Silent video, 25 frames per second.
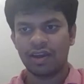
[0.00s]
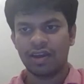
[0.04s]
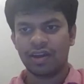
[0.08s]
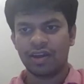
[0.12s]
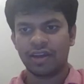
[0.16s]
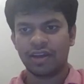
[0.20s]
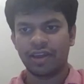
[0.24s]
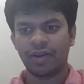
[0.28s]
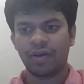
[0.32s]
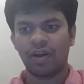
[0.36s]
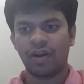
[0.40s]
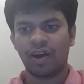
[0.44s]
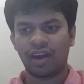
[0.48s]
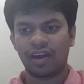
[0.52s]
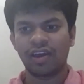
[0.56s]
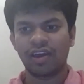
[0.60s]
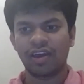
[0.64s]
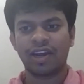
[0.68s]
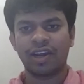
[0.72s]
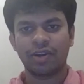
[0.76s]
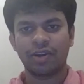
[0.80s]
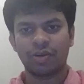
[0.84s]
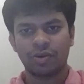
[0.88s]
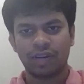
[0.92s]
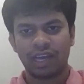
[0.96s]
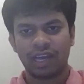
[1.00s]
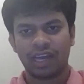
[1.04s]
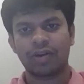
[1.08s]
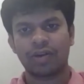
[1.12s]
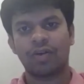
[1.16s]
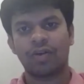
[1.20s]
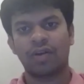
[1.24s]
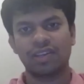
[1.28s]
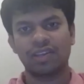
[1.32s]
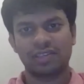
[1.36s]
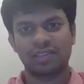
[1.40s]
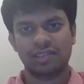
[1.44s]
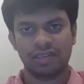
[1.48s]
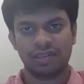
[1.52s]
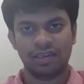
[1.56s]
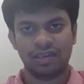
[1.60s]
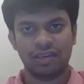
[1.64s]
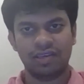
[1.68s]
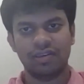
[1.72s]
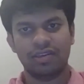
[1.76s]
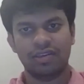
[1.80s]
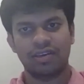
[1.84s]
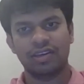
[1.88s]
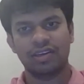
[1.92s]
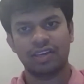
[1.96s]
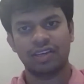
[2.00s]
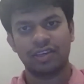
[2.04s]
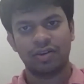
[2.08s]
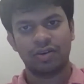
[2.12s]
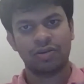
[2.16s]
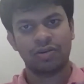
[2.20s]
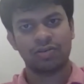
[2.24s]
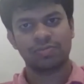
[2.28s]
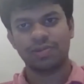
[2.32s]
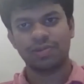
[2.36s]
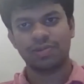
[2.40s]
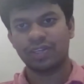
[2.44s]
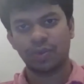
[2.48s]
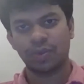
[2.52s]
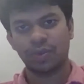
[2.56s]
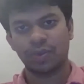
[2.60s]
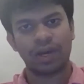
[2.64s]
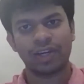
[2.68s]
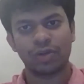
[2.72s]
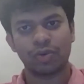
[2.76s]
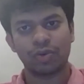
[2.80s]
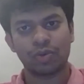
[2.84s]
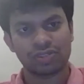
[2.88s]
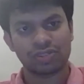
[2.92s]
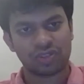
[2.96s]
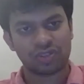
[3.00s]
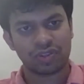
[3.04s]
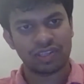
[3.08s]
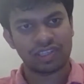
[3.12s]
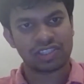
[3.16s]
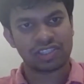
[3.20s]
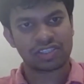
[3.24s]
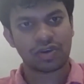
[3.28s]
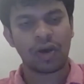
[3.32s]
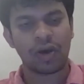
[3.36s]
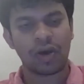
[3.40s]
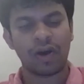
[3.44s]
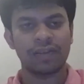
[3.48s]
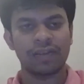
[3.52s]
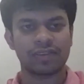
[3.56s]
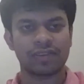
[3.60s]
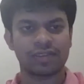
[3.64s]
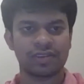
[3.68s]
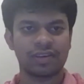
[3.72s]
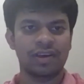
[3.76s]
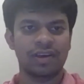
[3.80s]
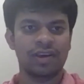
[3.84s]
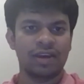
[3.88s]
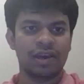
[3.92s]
you know, earlier into technology. You know, you are used to these calls.